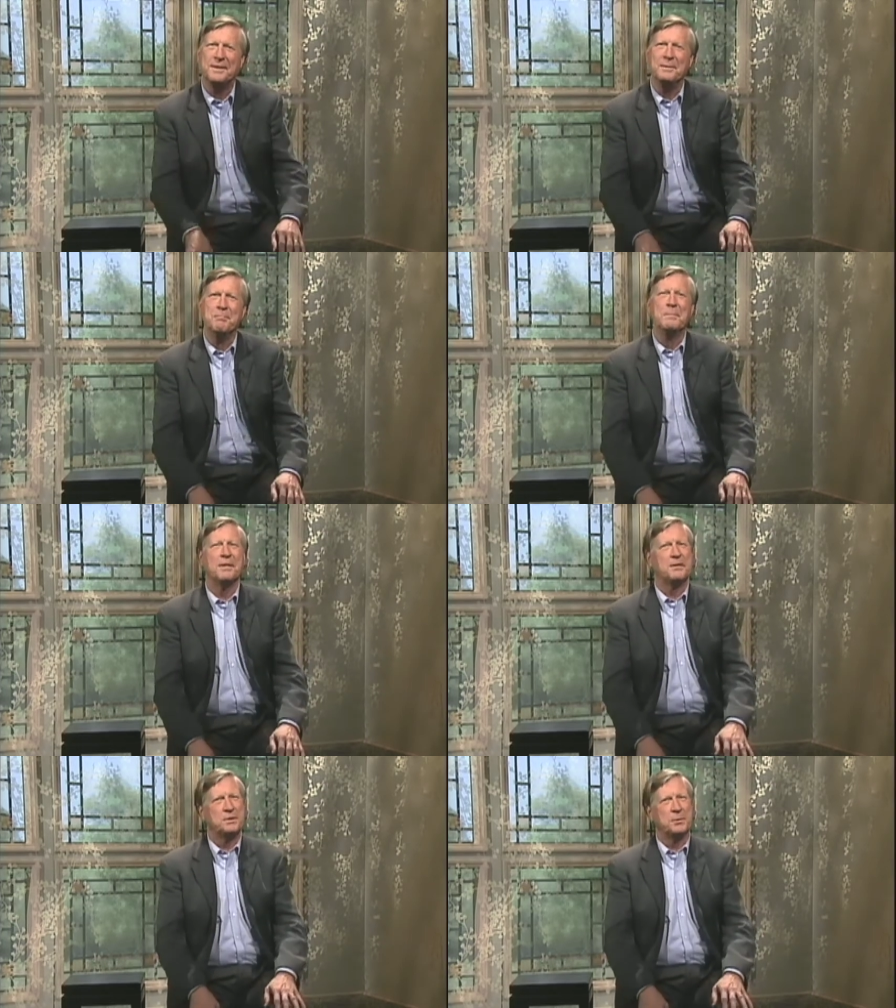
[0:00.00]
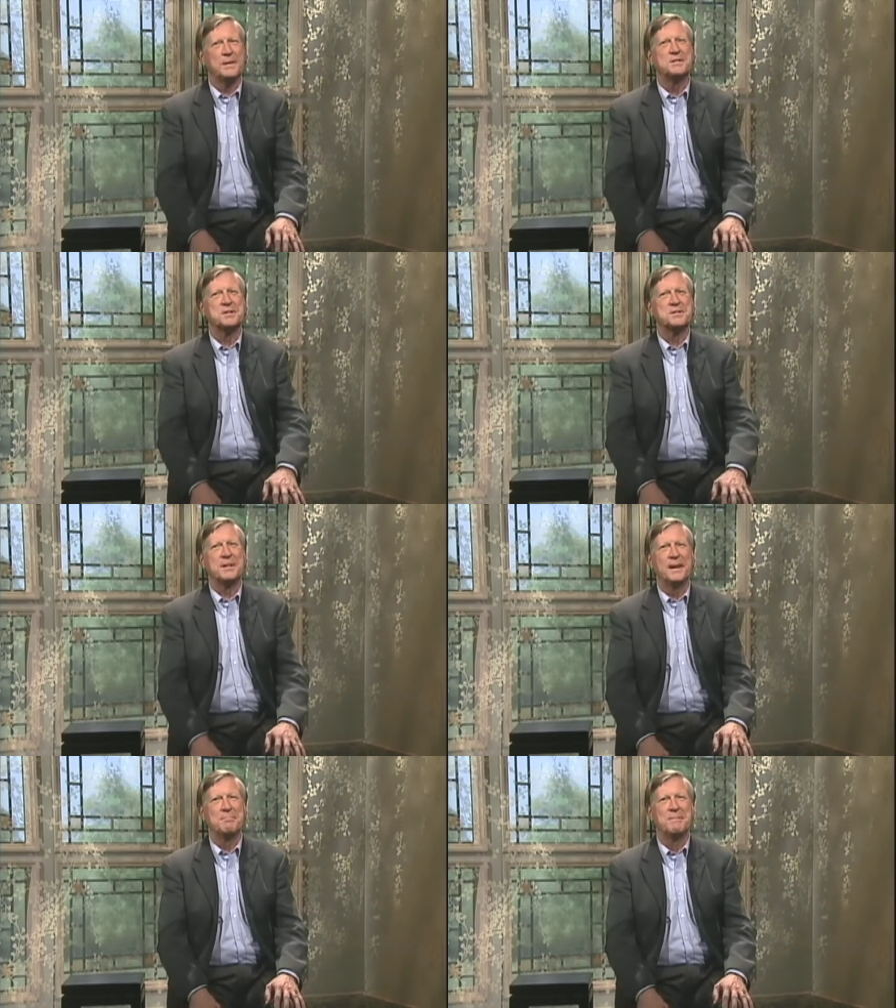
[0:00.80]
Mother Teresa
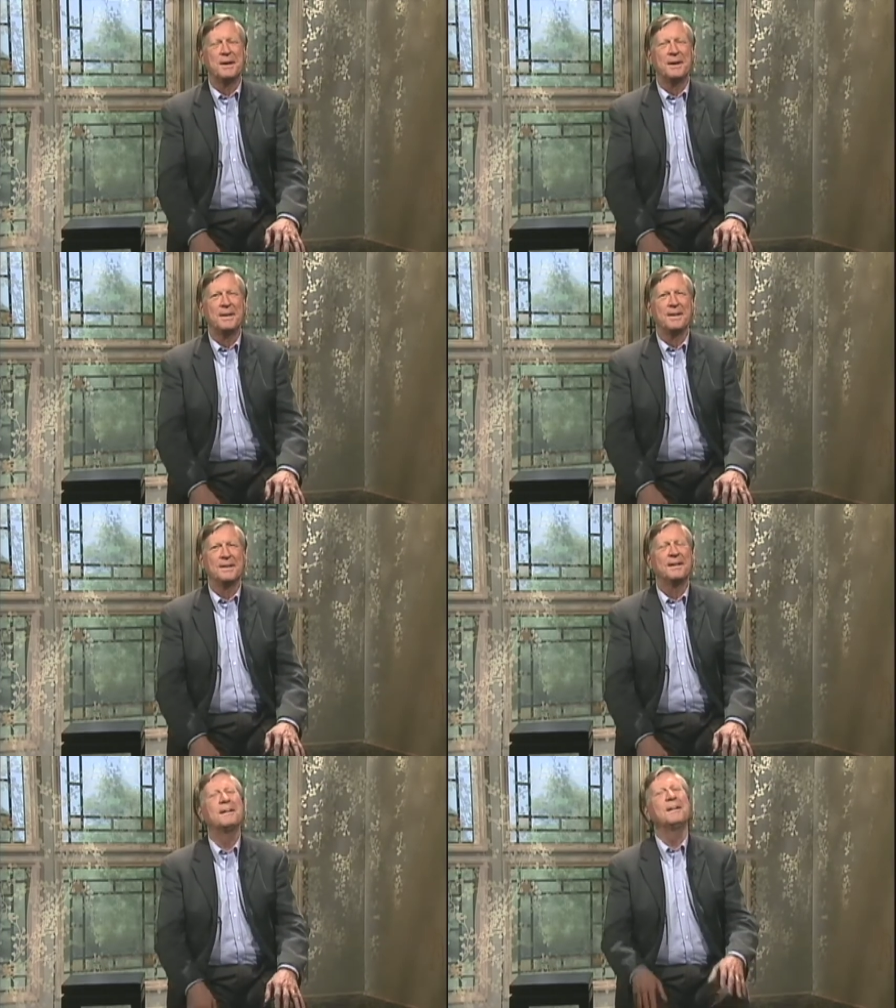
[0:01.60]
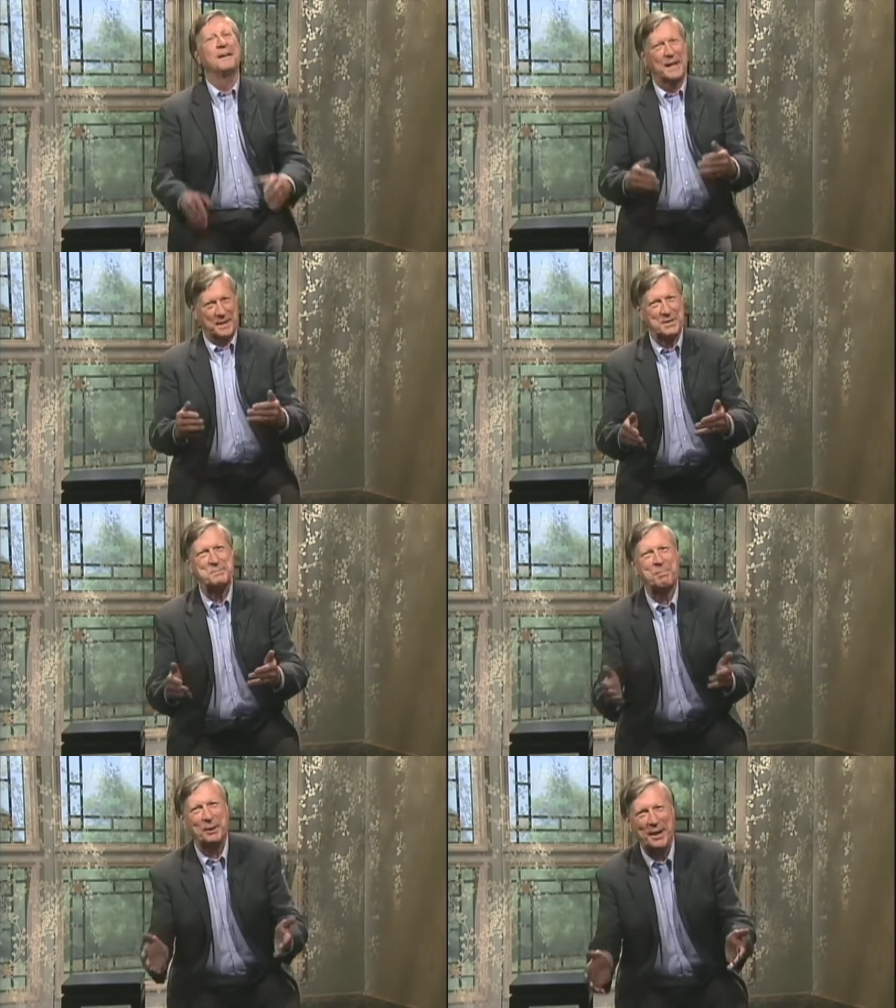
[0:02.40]
said, Let us
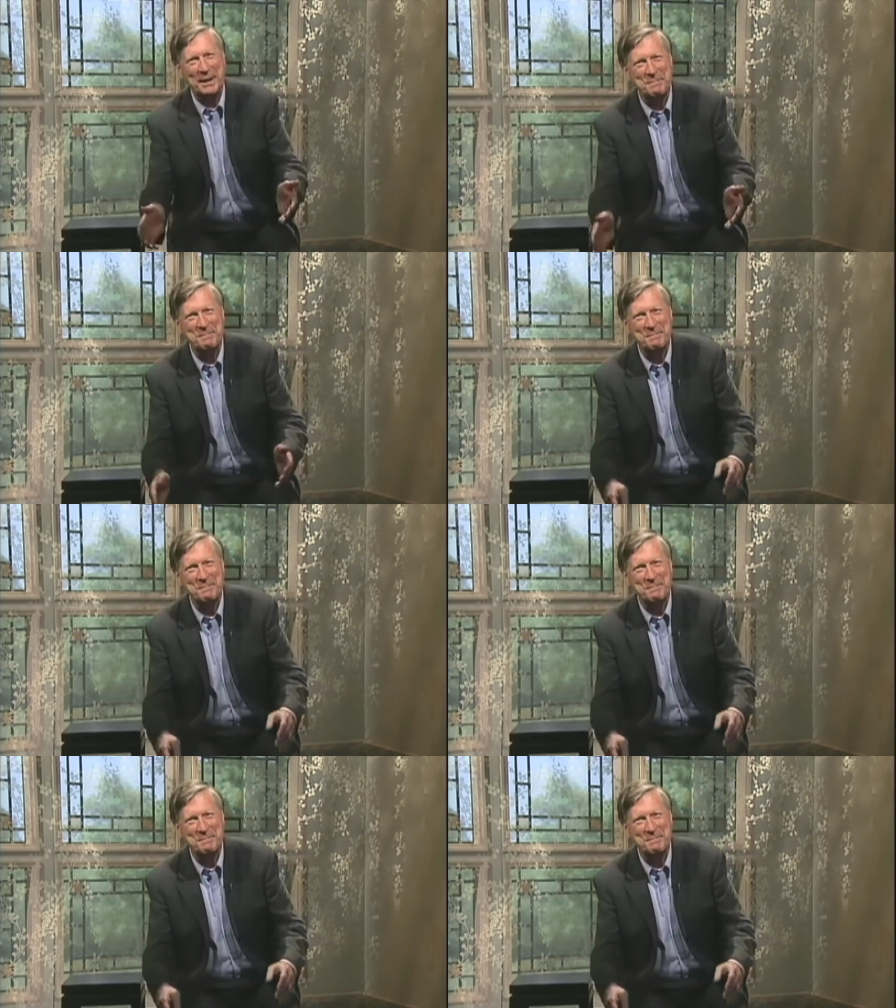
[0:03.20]
pray.